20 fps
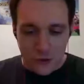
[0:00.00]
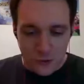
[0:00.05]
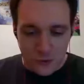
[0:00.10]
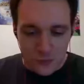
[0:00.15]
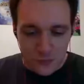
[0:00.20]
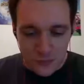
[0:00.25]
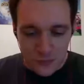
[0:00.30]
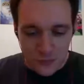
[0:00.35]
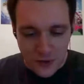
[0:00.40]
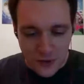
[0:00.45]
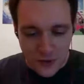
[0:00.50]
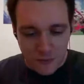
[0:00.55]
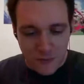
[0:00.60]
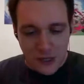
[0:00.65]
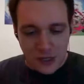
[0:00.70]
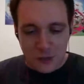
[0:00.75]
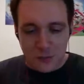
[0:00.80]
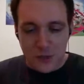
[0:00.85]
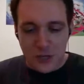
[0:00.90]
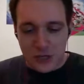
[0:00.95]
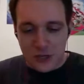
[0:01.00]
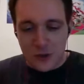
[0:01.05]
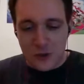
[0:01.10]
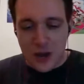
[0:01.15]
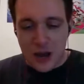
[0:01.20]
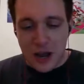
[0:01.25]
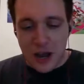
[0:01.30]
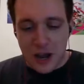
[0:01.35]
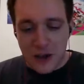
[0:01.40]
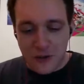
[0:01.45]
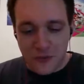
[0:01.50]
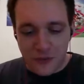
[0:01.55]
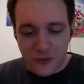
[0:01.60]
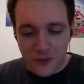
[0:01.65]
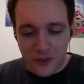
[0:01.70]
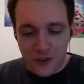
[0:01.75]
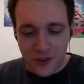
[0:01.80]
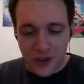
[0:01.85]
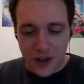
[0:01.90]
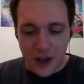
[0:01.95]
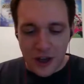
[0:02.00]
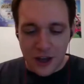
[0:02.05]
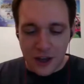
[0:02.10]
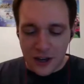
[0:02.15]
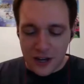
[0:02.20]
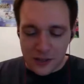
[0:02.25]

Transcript: we'll go through the information we do have.